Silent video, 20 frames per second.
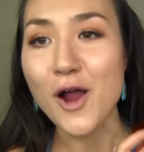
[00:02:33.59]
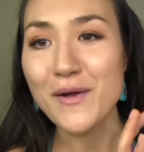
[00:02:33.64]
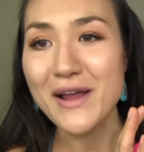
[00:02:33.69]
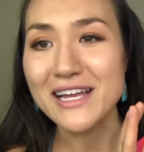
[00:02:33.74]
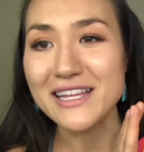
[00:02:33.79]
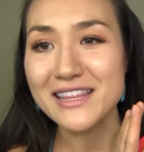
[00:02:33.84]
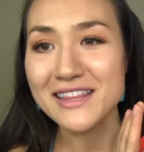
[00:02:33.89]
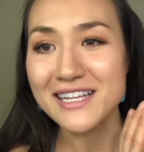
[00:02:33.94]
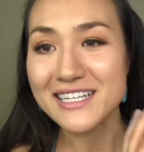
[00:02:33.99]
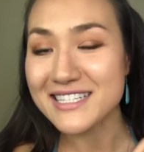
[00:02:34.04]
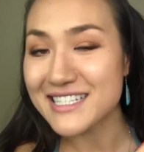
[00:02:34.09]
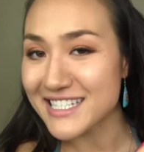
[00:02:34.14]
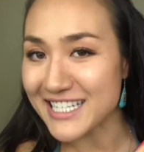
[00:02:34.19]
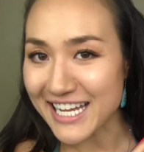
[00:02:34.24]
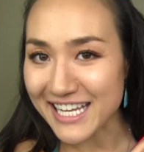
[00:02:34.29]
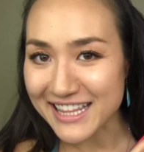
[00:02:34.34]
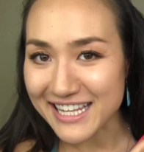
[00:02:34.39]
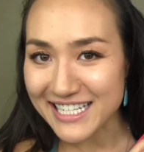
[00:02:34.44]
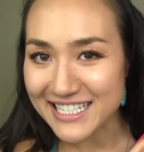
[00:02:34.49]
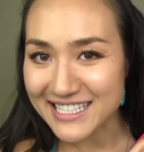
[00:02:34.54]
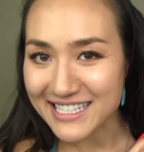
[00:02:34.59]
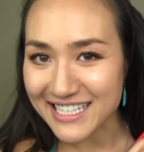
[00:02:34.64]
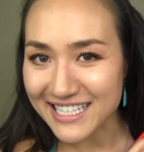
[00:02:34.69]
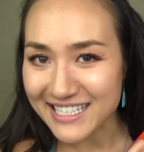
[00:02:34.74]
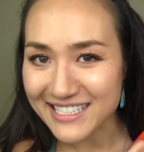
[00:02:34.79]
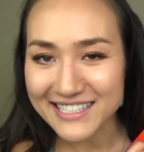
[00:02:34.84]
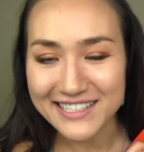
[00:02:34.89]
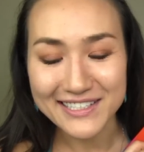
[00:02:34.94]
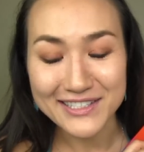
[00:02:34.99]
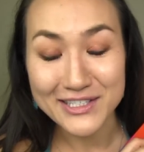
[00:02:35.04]
All right, let's take these
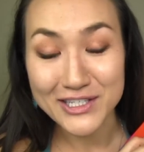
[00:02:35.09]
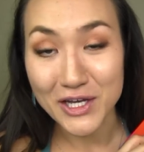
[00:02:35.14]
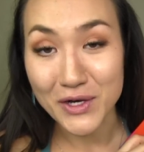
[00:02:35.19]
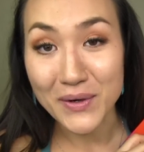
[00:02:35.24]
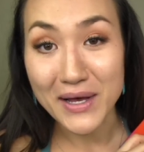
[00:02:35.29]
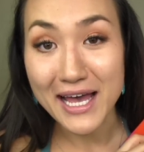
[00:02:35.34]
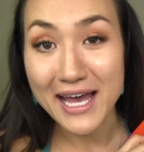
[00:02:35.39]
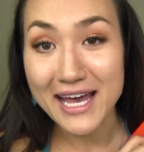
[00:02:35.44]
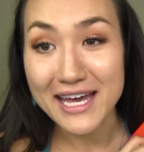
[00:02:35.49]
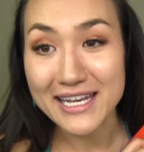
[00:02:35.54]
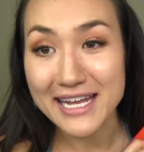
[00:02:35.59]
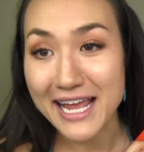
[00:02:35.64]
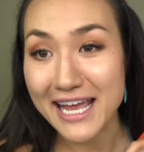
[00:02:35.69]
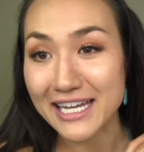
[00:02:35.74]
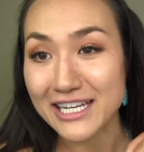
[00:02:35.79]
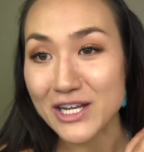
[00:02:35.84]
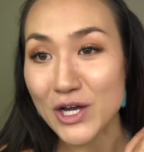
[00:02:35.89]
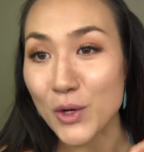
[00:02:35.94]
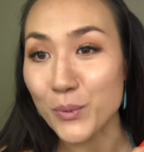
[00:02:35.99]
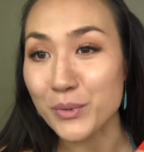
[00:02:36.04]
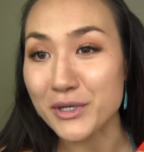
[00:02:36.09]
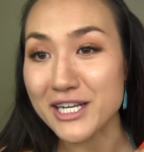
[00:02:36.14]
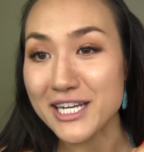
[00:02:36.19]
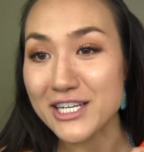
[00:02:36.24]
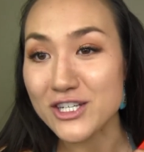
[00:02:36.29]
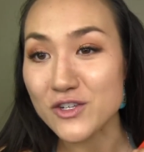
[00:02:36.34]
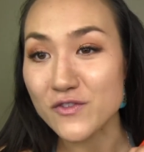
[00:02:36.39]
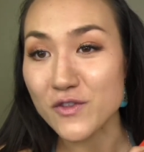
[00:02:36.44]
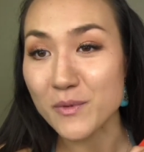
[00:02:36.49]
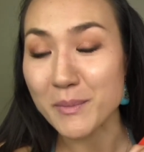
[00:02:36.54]
six. Let's go ahead and
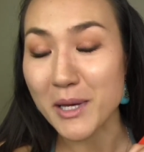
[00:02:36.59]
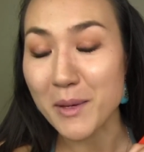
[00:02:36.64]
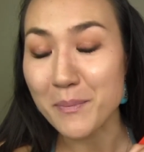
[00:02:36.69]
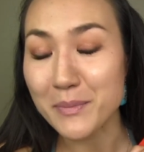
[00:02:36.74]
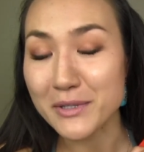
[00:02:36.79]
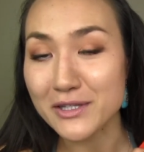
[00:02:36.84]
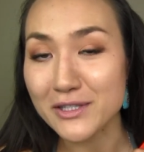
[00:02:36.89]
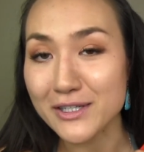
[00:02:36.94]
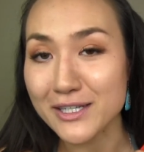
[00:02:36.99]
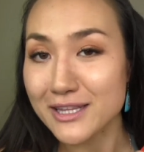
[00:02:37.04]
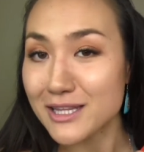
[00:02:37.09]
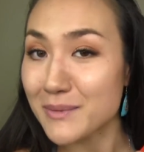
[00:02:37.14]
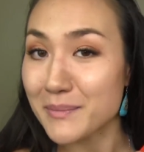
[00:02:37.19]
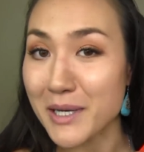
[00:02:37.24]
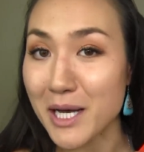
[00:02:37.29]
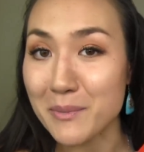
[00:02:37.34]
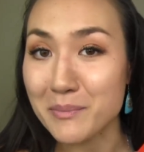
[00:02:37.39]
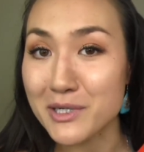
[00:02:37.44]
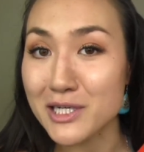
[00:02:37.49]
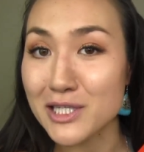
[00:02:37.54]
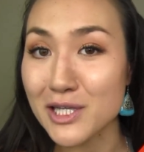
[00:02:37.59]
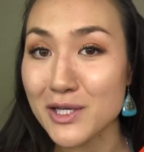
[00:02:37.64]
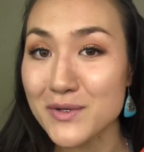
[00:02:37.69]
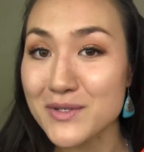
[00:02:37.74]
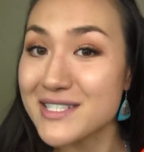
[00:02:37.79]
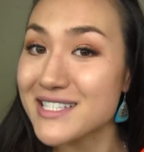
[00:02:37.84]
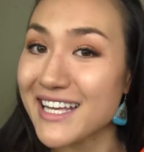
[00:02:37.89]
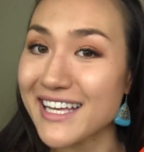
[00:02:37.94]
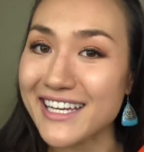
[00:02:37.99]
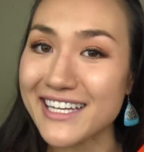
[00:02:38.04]
open each of them up, look at them up
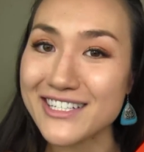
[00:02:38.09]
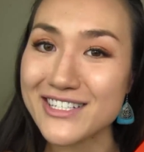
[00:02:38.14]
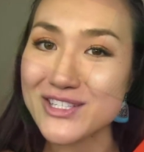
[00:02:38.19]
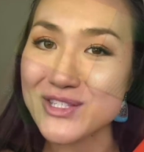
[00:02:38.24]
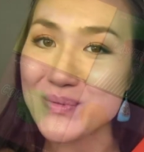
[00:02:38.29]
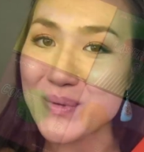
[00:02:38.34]
close and get to